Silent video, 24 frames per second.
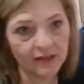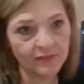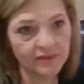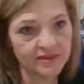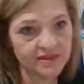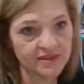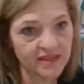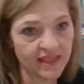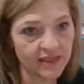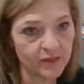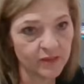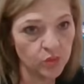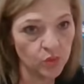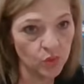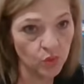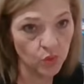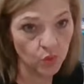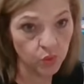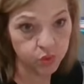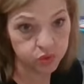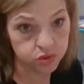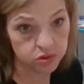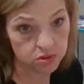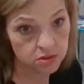was like, whew,
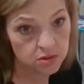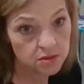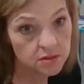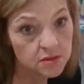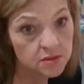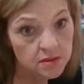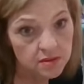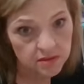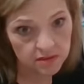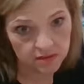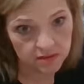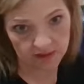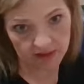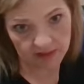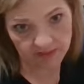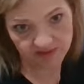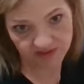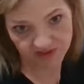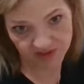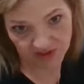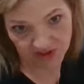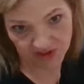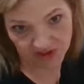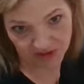I was
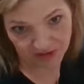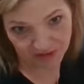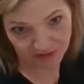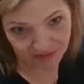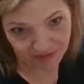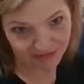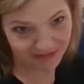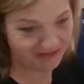tired.